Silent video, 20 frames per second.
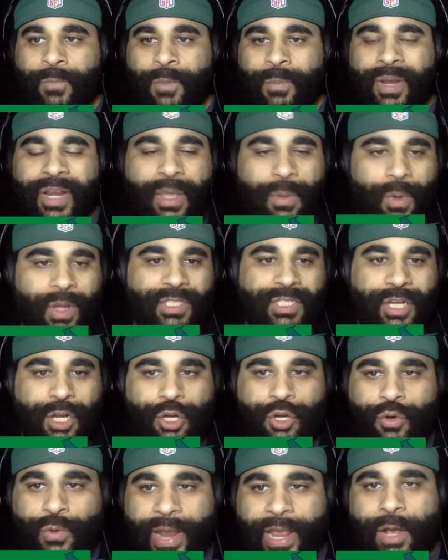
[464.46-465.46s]
but he wasn't a
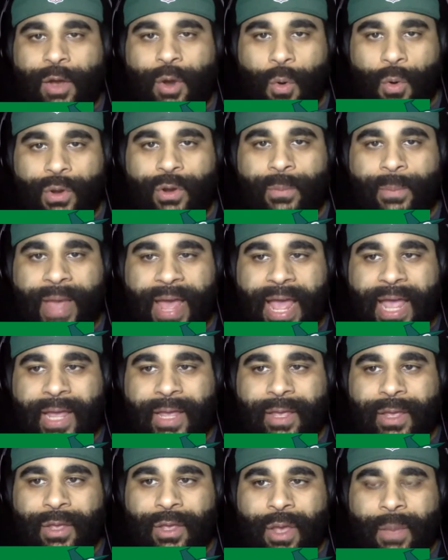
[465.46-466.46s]
great quarterback.
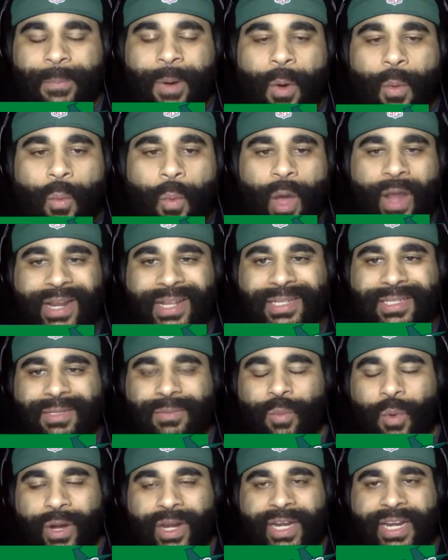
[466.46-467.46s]
But
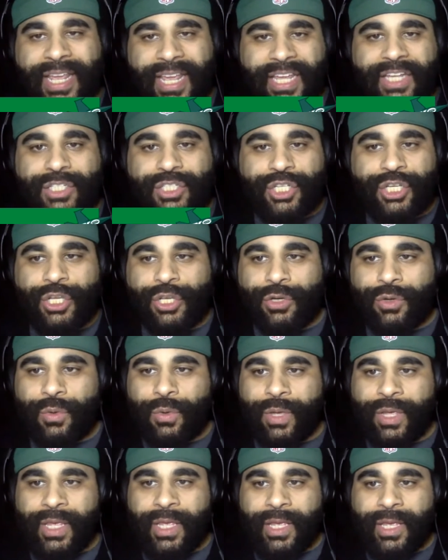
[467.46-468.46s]
what did he do?